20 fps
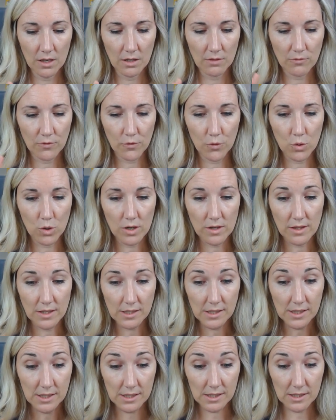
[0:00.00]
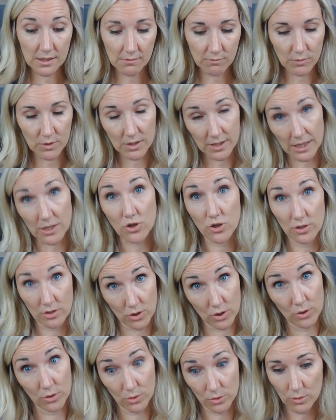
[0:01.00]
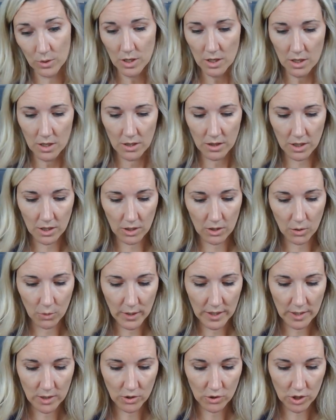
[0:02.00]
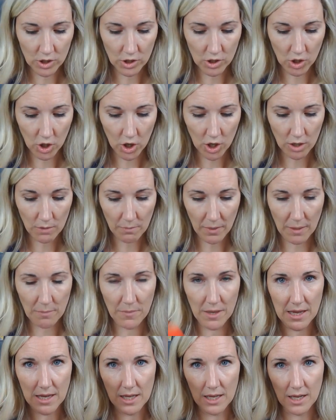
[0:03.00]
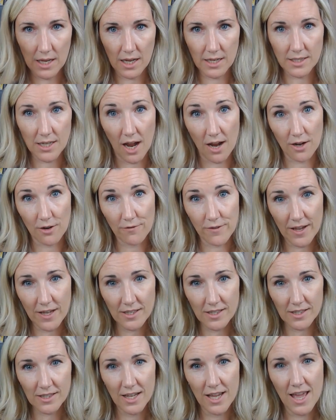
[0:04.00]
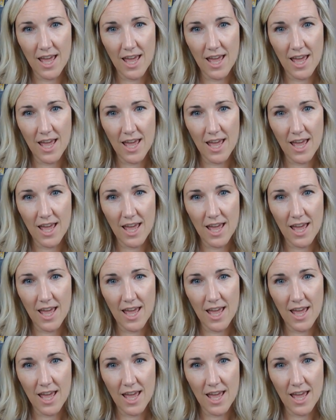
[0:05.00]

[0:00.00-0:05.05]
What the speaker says: For the session 2, they're going to start by making a tiger face,